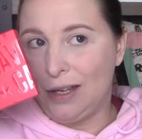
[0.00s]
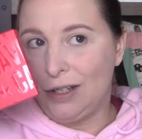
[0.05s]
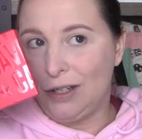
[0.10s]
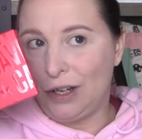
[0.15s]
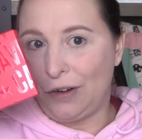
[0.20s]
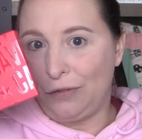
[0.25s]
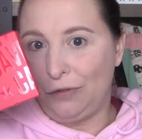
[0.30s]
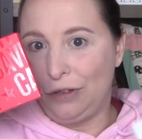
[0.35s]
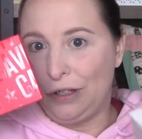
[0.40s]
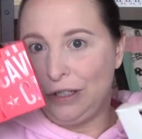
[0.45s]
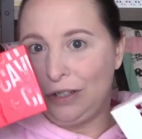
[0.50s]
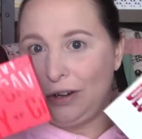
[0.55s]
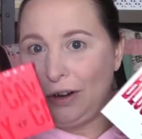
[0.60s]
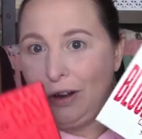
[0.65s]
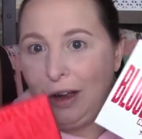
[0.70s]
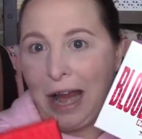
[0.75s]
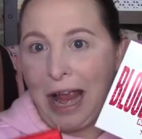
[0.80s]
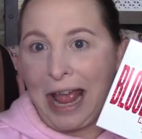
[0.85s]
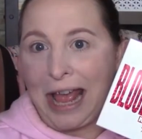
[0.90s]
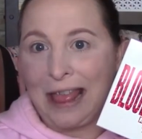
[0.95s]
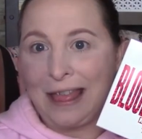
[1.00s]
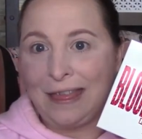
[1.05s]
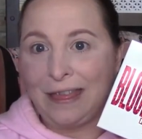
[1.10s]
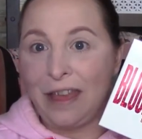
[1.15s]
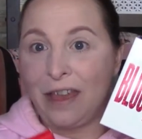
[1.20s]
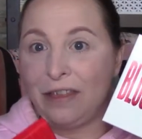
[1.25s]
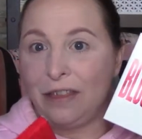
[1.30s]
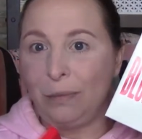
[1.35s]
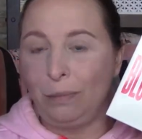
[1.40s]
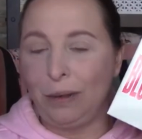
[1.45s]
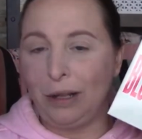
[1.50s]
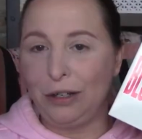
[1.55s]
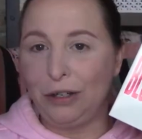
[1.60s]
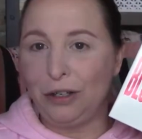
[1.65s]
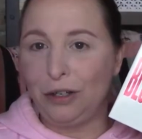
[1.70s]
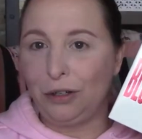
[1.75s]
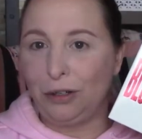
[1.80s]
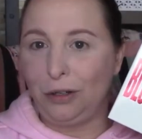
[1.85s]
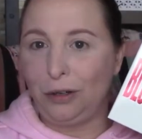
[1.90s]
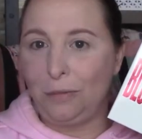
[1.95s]
Jeffree Star and the Blood
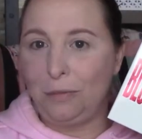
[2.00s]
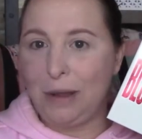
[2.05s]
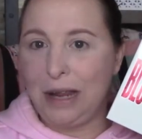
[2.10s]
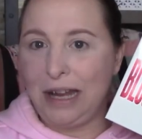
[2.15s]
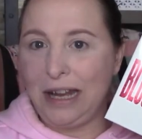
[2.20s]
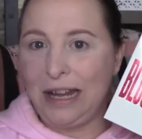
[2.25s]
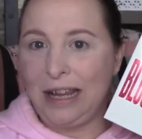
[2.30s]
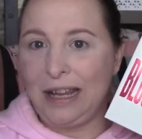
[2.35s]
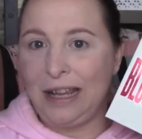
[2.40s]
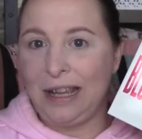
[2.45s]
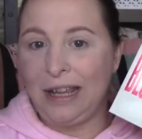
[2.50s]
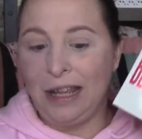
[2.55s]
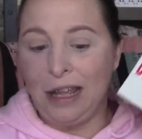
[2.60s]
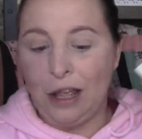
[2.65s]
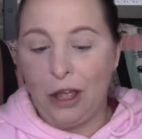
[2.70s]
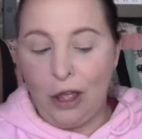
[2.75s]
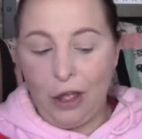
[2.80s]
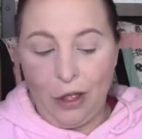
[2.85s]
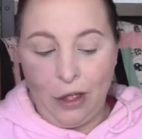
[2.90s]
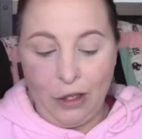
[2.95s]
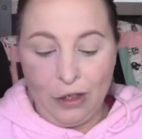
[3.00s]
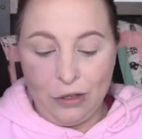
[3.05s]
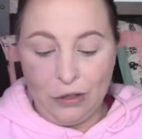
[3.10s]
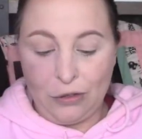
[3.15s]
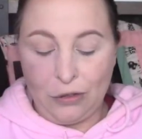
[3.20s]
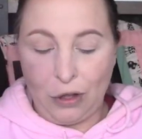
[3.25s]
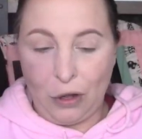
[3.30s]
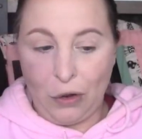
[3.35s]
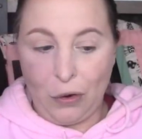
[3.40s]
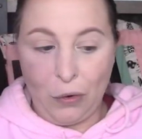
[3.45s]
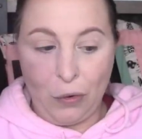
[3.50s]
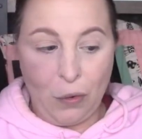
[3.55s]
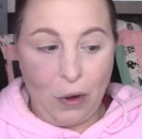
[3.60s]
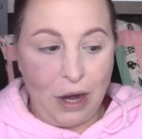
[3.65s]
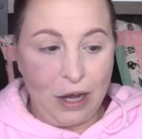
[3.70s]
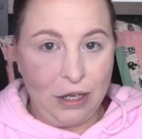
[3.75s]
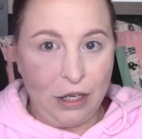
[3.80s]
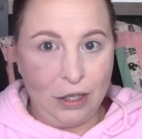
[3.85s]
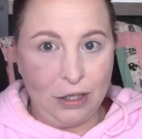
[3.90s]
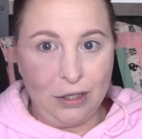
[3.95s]
Sugar Mini. So
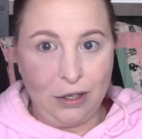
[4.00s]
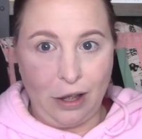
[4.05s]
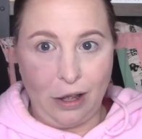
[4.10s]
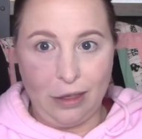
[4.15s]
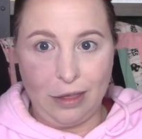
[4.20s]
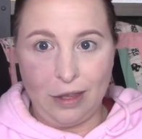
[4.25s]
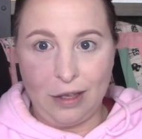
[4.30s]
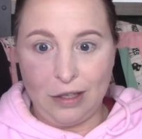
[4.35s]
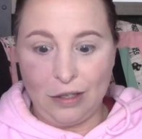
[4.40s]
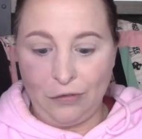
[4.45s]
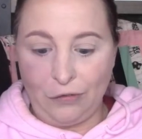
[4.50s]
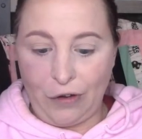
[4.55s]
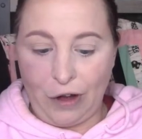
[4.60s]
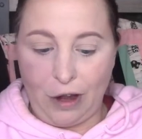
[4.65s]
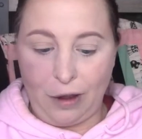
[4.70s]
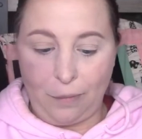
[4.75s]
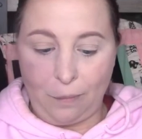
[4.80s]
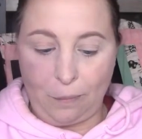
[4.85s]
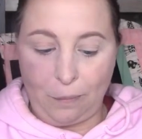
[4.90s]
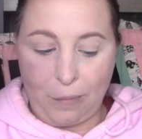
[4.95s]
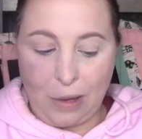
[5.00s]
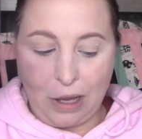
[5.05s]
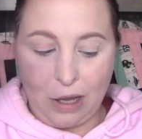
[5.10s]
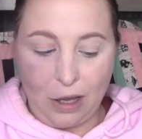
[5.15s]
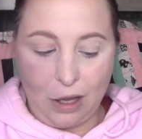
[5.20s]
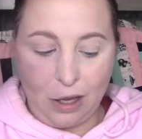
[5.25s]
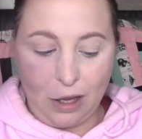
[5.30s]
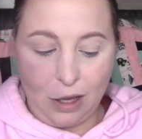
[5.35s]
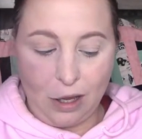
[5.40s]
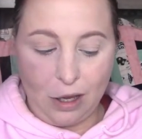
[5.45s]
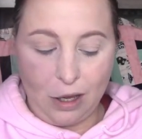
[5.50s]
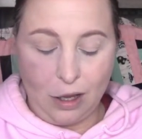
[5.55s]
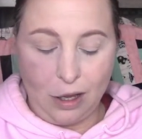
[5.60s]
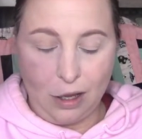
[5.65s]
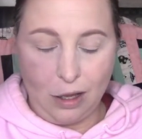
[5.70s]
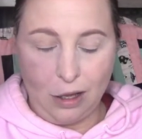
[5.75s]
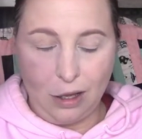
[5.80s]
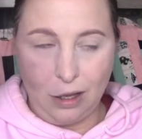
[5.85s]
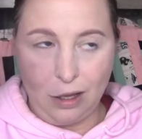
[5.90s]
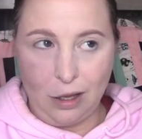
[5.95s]
I just got this from
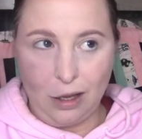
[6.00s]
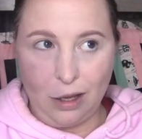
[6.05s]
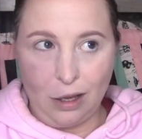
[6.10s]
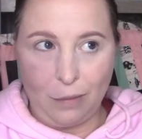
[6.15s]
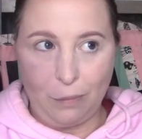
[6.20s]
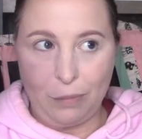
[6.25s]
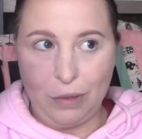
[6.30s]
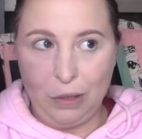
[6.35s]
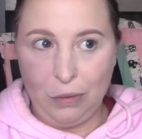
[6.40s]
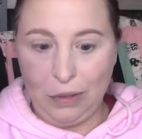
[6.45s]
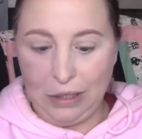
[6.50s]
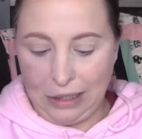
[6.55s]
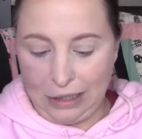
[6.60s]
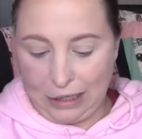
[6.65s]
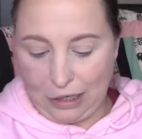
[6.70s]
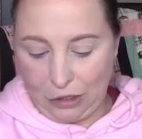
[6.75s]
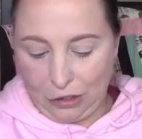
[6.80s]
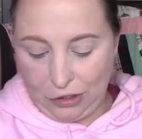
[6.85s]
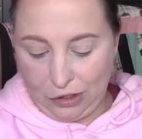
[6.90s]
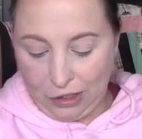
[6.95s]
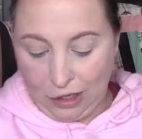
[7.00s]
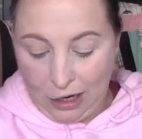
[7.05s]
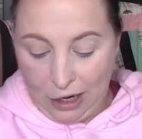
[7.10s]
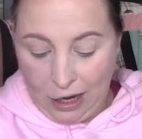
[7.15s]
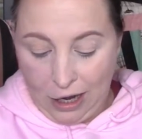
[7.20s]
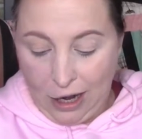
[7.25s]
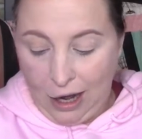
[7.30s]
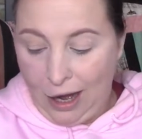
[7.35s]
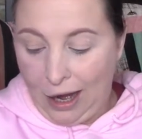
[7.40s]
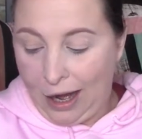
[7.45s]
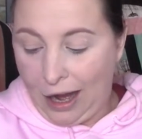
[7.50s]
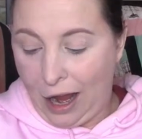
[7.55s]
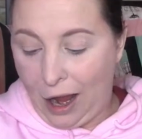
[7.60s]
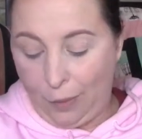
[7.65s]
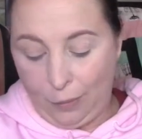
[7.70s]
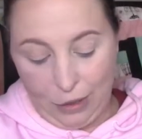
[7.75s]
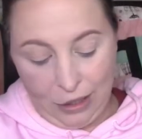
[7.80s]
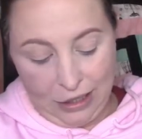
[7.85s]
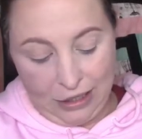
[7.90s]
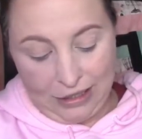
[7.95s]
Beautylish.
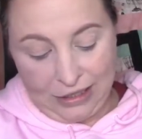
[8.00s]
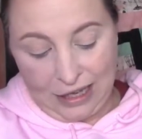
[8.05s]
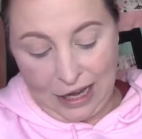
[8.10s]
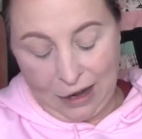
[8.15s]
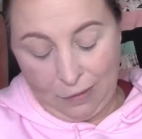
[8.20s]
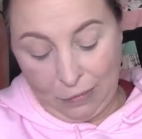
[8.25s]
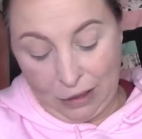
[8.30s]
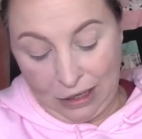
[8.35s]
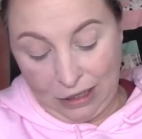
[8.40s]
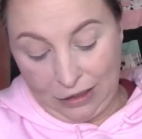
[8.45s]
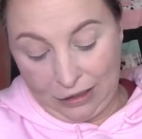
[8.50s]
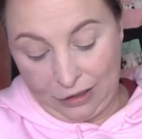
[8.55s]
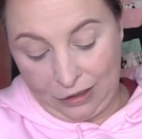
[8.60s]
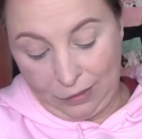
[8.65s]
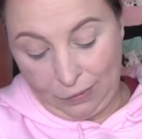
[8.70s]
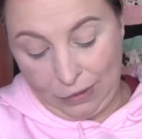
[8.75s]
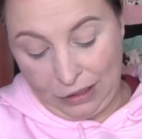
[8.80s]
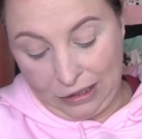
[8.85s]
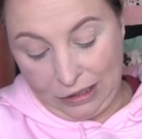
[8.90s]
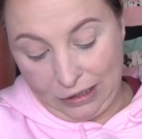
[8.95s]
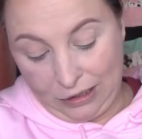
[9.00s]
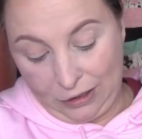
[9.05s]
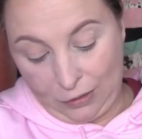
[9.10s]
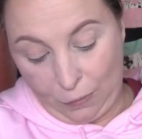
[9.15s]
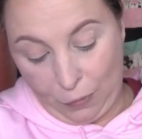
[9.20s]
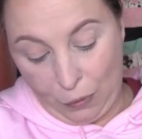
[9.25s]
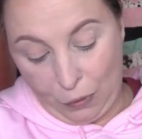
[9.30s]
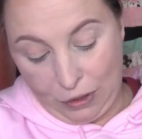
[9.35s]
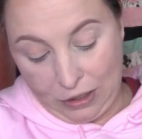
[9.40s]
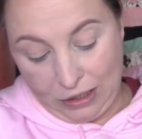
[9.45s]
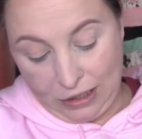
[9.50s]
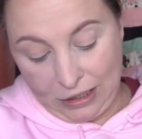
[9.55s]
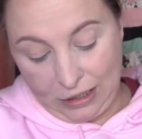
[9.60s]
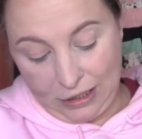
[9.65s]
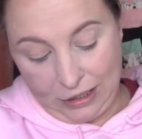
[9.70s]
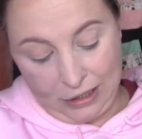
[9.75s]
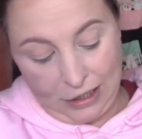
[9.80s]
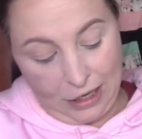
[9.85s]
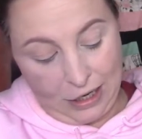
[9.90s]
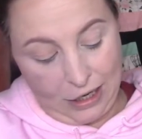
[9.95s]
I'm going to say I'm a little bit
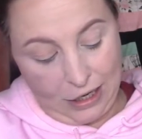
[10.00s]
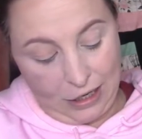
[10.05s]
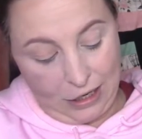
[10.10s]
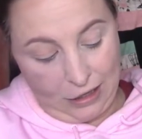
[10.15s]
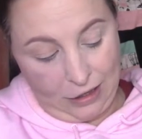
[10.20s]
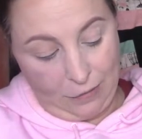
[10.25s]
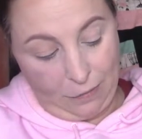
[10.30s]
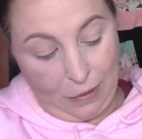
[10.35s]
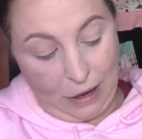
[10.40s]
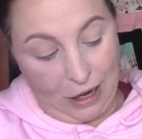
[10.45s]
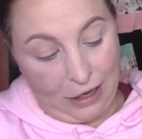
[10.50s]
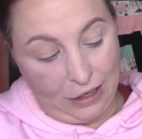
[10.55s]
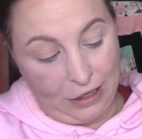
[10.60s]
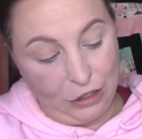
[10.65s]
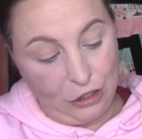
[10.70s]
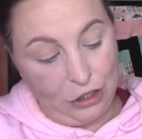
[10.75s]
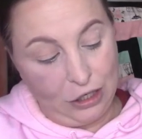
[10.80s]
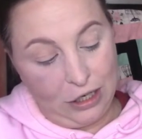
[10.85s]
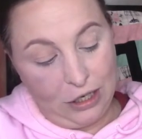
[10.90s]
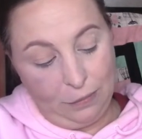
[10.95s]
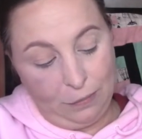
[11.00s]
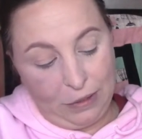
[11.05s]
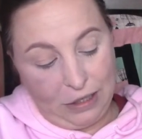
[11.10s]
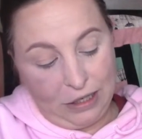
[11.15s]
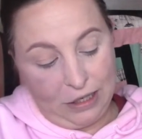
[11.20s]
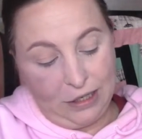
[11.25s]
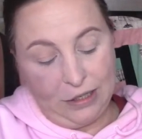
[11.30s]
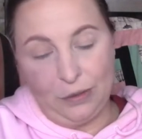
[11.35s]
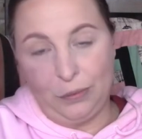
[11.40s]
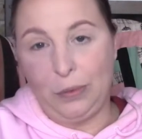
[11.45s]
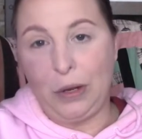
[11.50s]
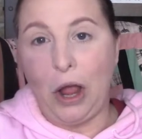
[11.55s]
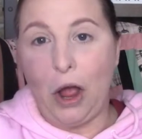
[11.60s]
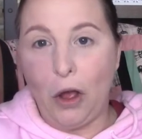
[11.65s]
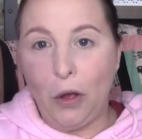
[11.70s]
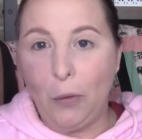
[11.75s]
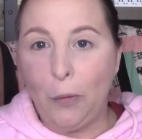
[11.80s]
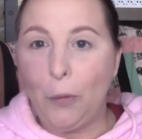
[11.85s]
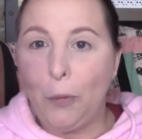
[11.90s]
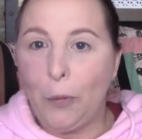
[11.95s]
disappointed in the packaging because we
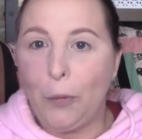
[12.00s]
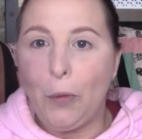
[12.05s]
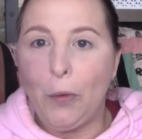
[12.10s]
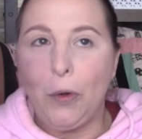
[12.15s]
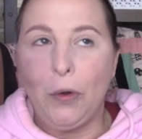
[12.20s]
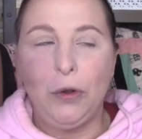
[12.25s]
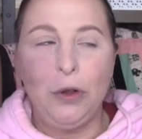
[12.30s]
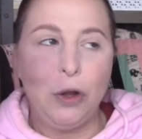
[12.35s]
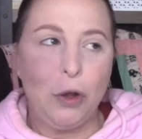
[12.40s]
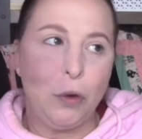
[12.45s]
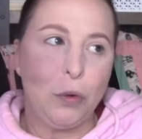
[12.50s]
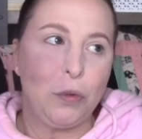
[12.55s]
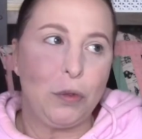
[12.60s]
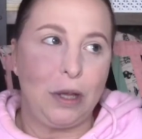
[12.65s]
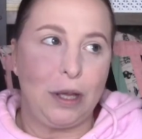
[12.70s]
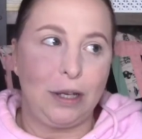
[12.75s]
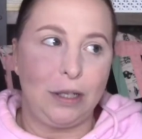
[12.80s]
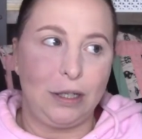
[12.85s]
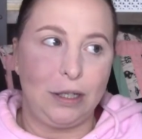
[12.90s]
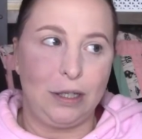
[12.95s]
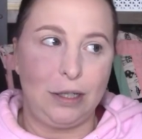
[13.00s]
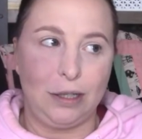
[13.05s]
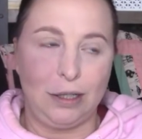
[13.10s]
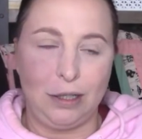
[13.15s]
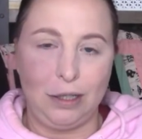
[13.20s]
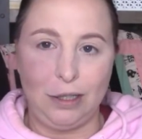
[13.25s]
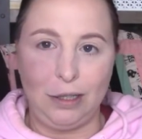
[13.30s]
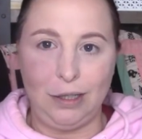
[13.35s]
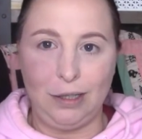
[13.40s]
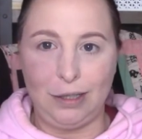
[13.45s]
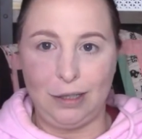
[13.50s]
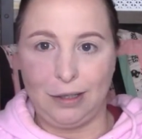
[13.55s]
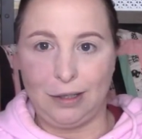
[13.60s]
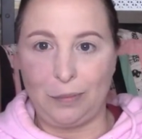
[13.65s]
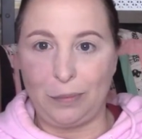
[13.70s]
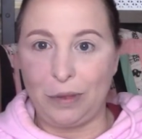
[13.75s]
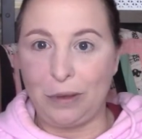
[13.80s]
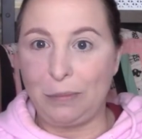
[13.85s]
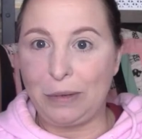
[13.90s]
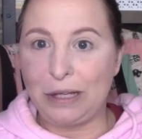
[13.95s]
all know that he has
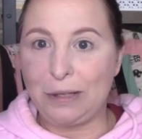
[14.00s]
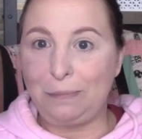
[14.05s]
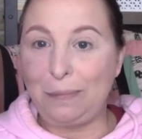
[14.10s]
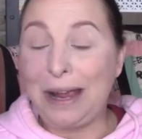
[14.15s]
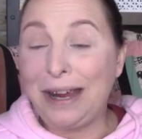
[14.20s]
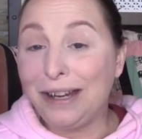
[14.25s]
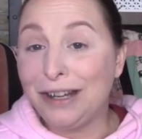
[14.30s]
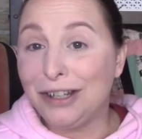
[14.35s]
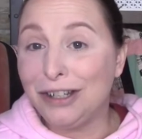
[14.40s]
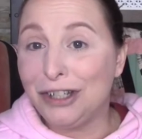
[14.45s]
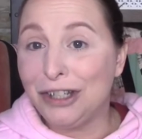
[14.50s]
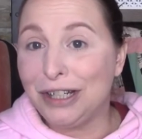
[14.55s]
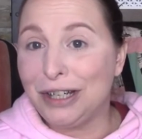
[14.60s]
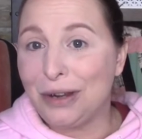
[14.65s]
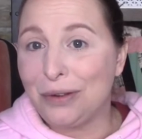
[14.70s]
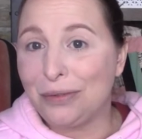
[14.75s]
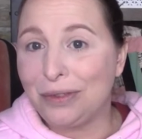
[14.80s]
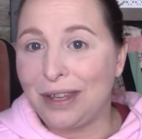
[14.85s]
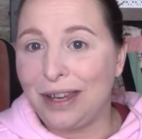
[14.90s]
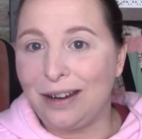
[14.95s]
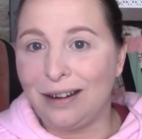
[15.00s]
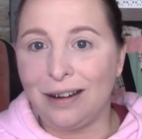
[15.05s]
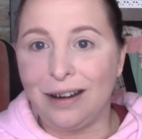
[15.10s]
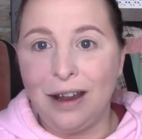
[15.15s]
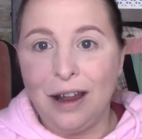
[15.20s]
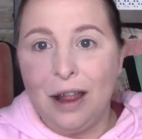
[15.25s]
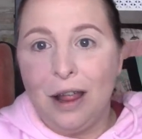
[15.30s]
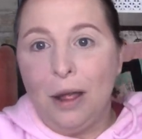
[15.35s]
some of the best packaging out there.